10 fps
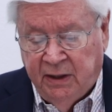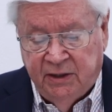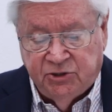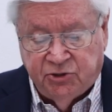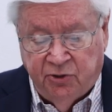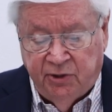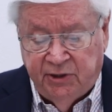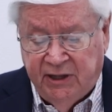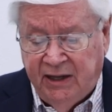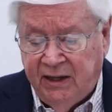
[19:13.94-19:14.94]
His
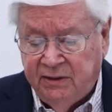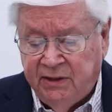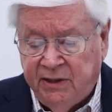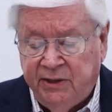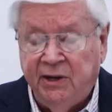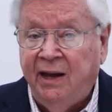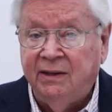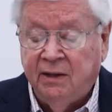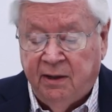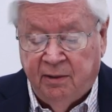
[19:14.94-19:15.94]
certainty did
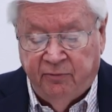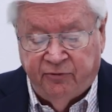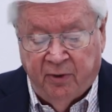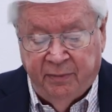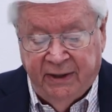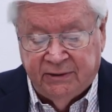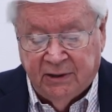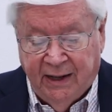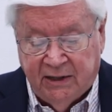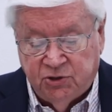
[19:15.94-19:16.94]
not come from
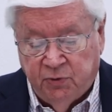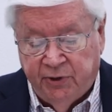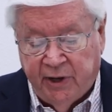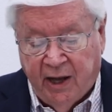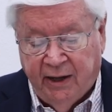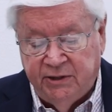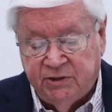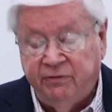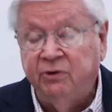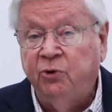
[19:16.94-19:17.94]
intellectual
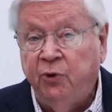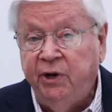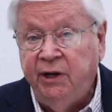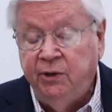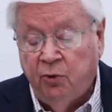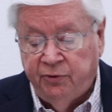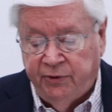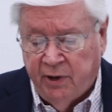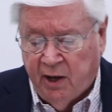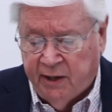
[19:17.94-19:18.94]
knowledge of a creed or
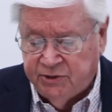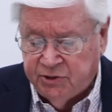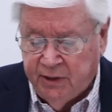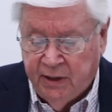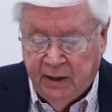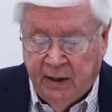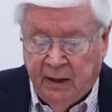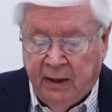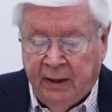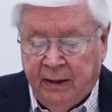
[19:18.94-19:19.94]
theology.
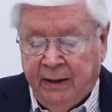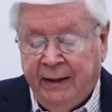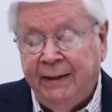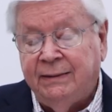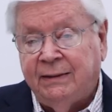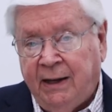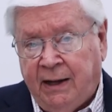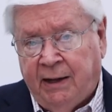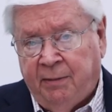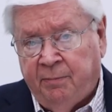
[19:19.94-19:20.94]
It
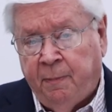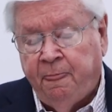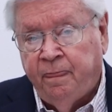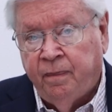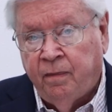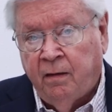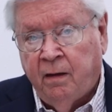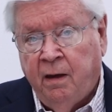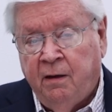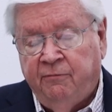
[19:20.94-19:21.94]
came
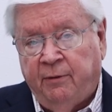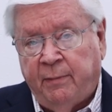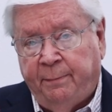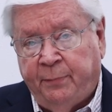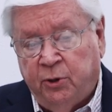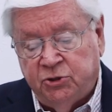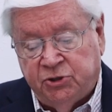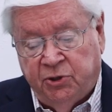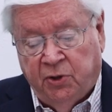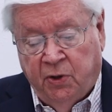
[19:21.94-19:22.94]
from a
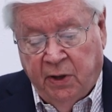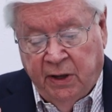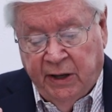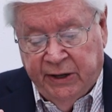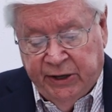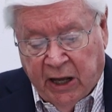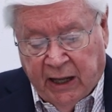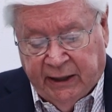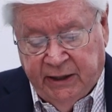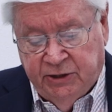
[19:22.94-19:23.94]
personal
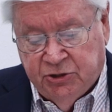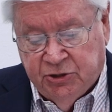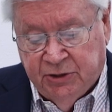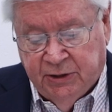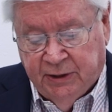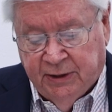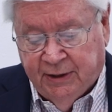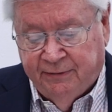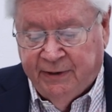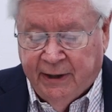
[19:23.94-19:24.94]
knowledge
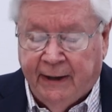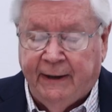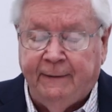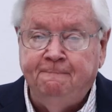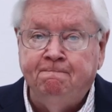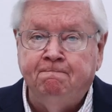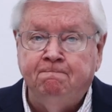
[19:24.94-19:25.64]
of God.